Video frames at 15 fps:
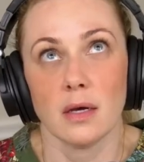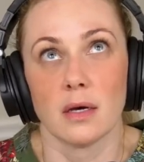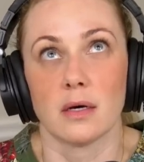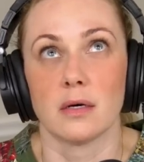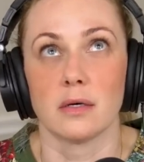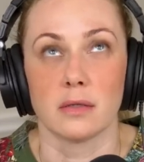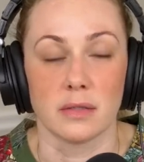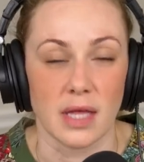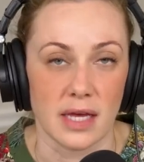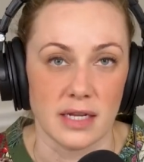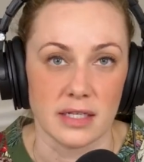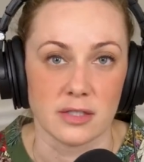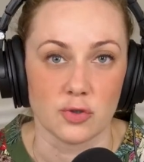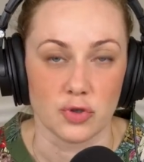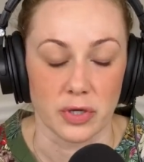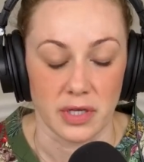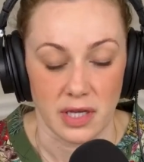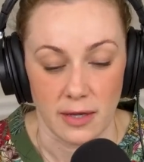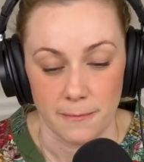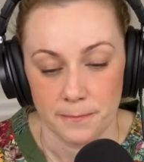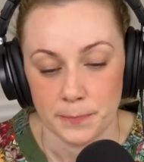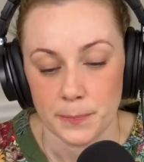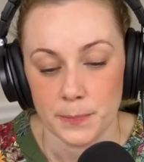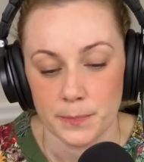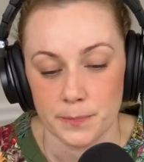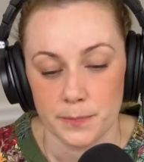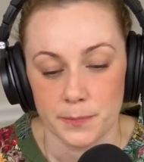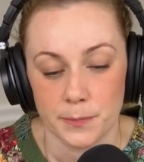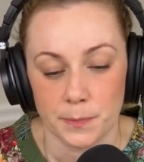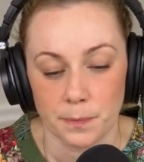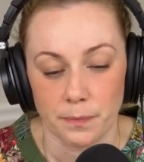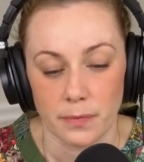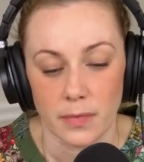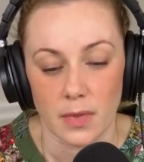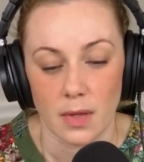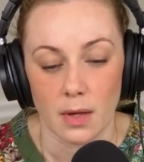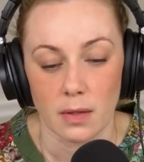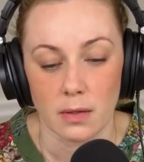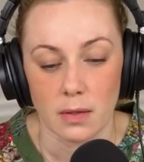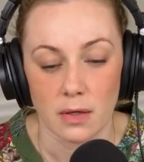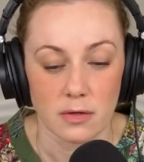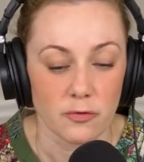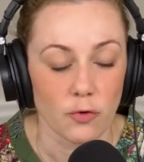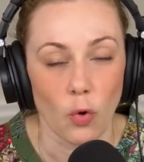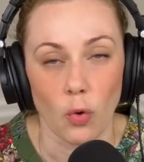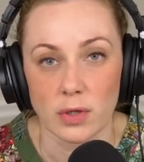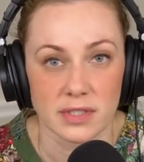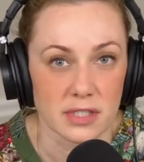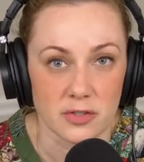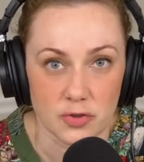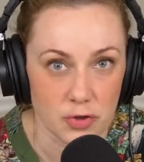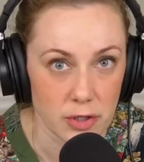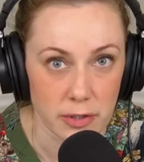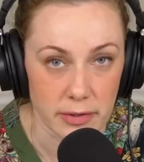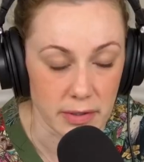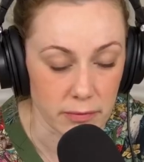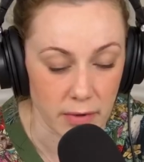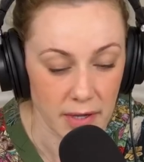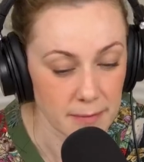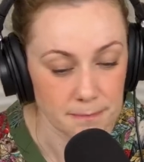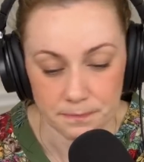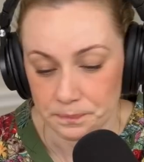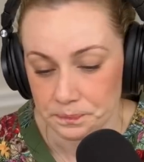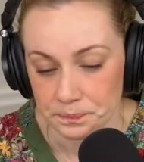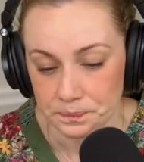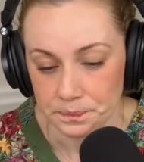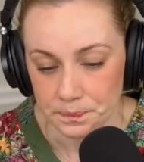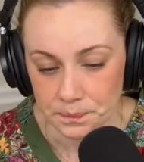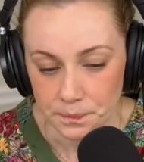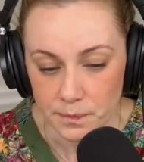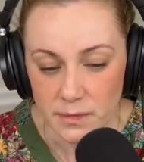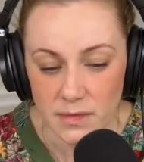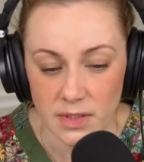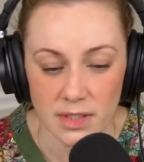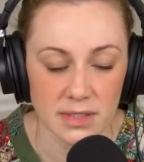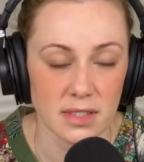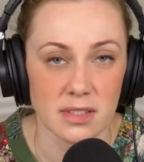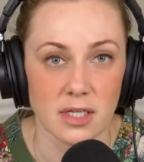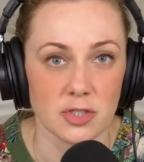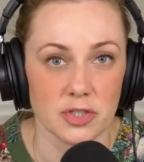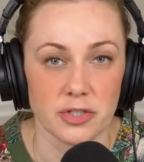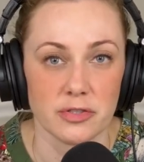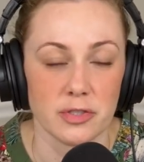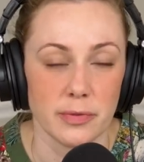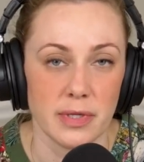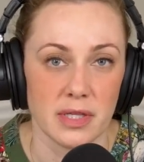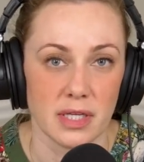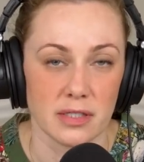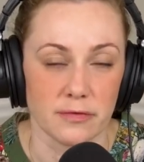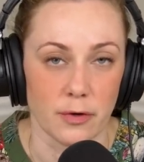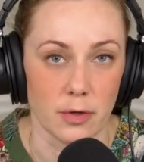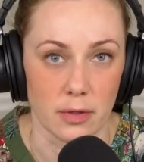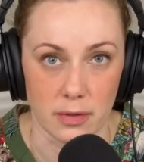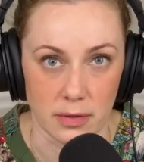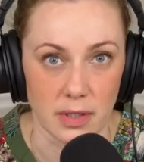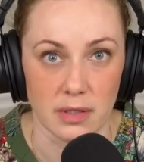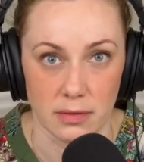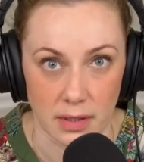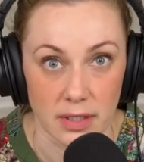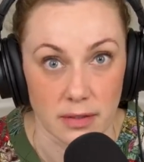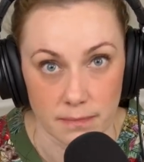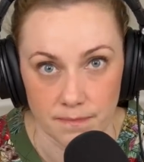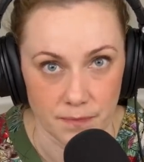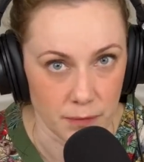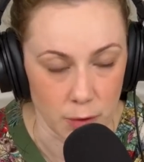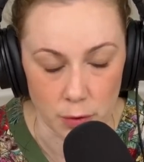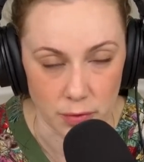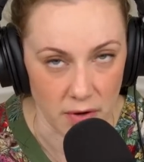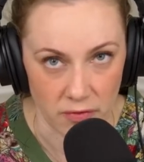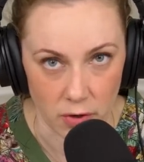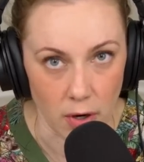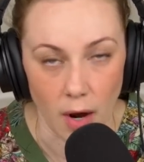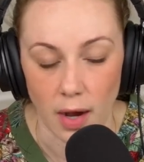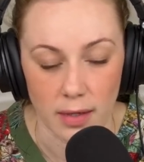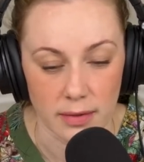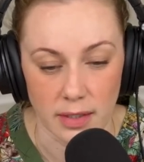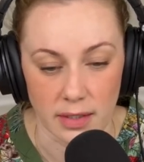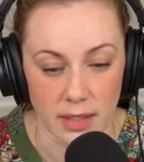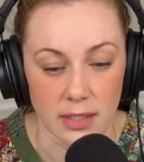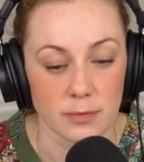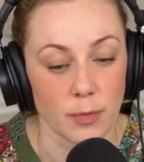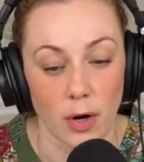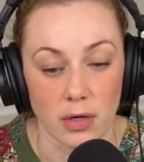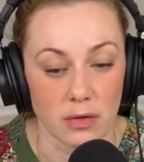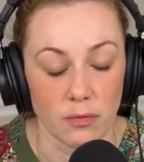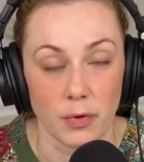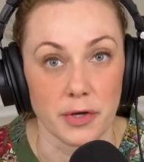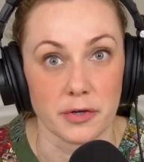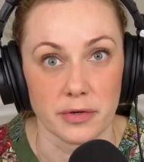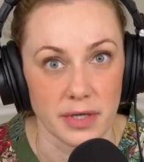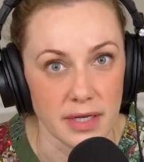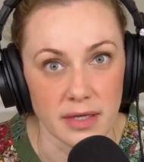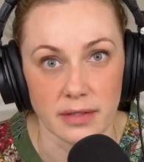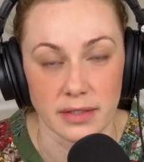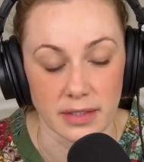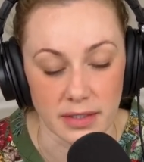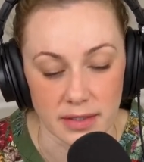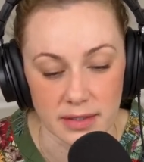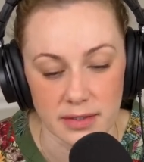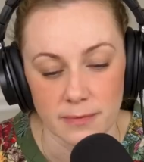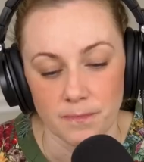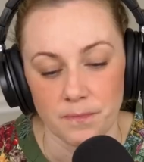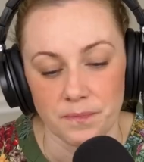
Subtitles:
Oh, that is tricky. And of course it's triggering, right? Because essentially you're doing things for her that like you never got. And that's part of what your healing is.